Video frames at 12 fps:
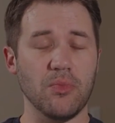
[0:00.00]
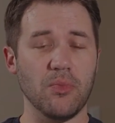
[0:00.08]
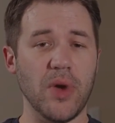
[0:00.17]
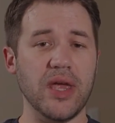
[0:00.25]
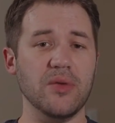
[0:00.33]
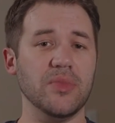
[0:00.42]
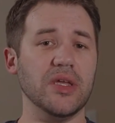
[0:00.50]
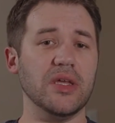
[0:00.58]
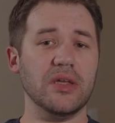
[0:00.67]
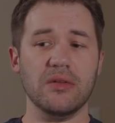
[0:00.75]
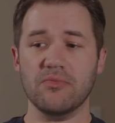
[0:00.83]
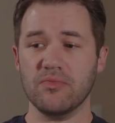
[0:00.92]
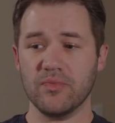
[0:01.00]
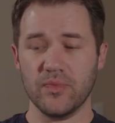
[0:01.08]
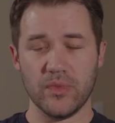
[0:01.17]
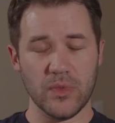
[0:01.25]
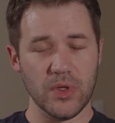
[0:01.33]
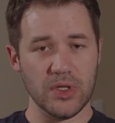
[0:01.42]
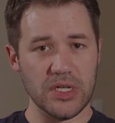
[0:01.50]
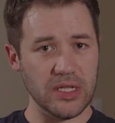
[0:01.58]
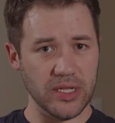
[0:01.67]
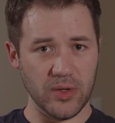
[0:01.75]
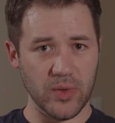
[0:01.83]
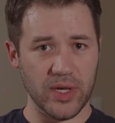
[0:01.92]
might be
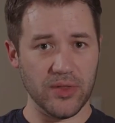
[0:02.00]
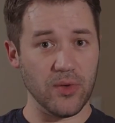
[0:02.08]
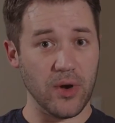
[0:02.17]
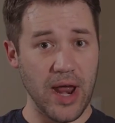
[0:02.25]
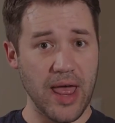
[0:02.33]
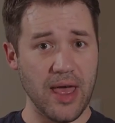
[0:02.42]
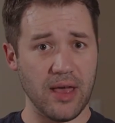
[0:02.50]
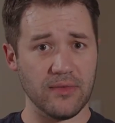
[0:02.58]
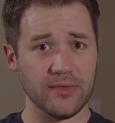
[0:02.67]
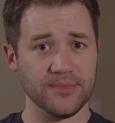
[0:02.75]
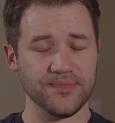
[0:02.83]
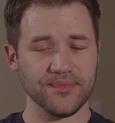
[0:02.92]
dealing with or have.